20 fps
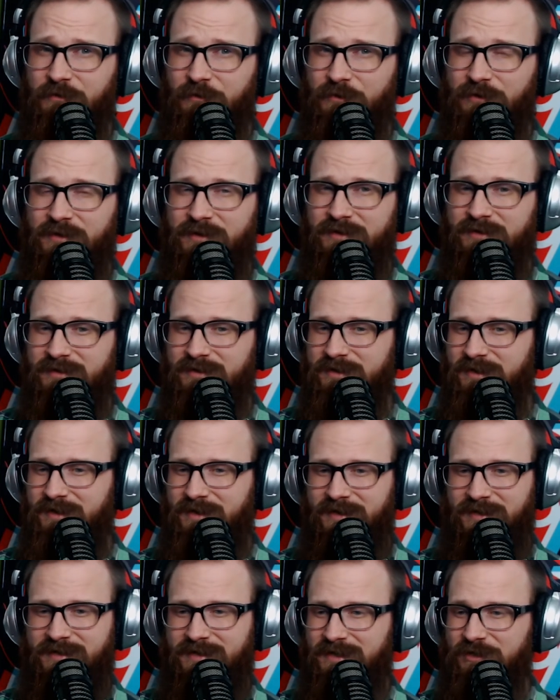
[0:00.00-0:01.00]
or his
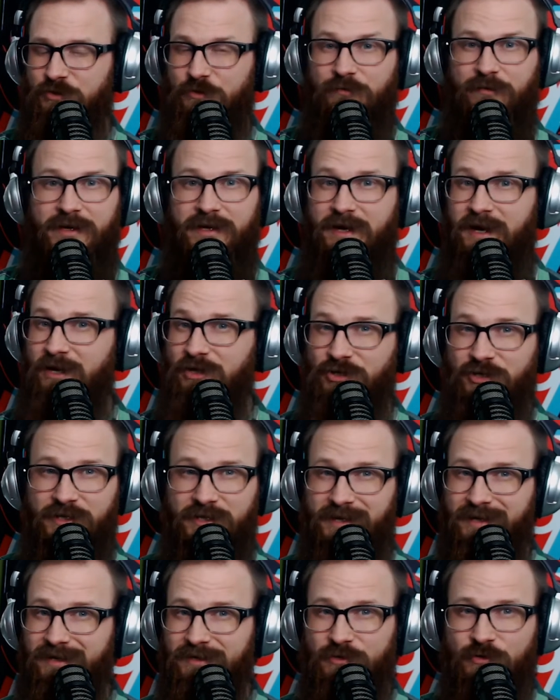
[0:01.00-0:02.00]
extra vacation
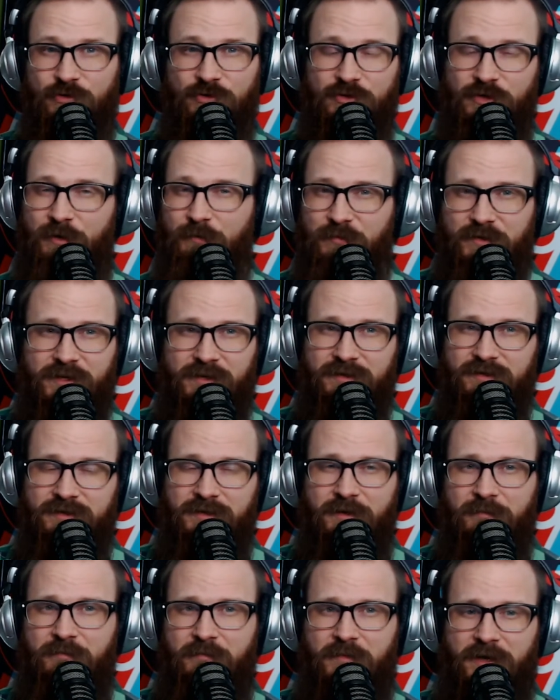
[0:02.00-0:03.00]
days or something,
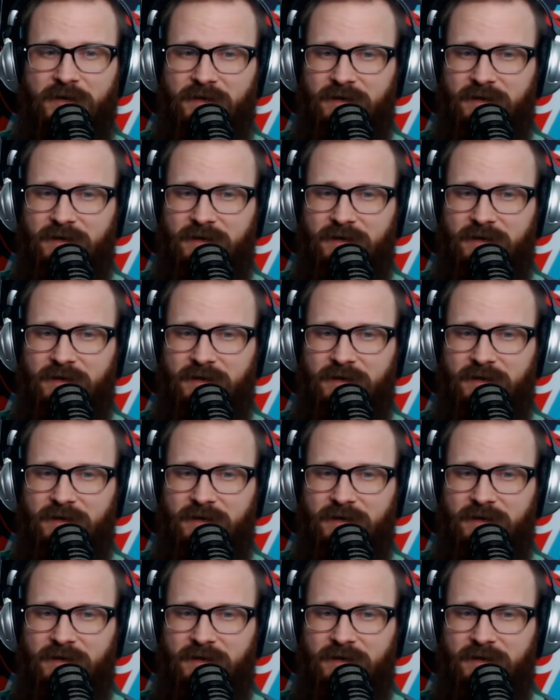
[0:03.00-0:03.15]
some